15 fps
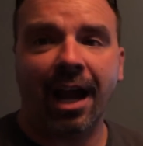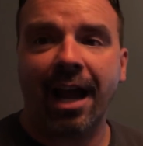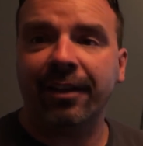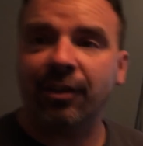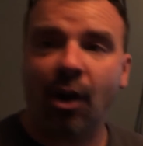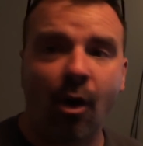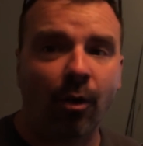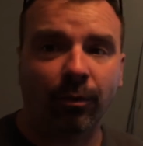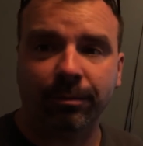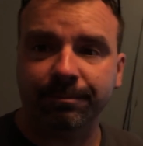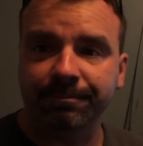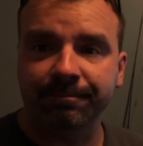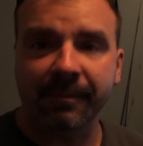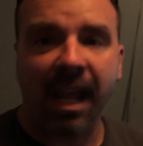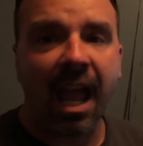I don't.
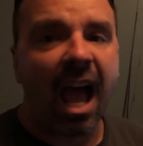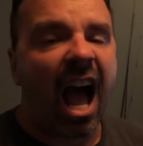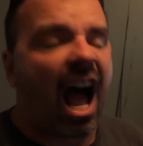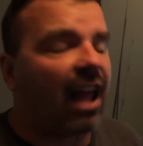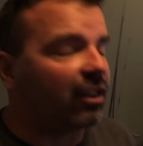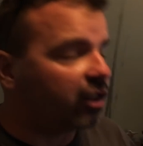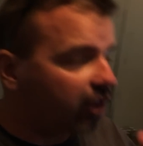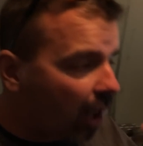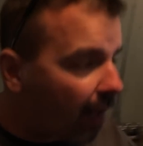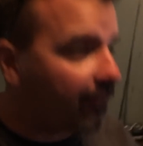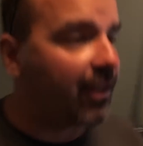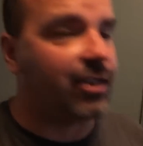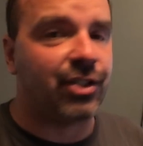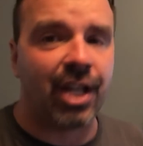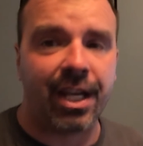I
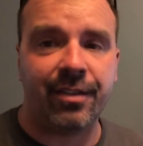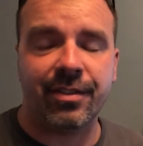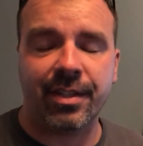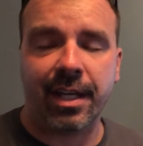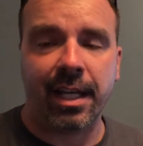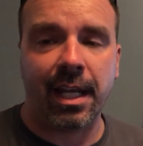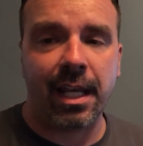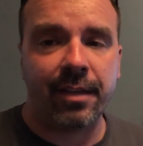love the chase scene.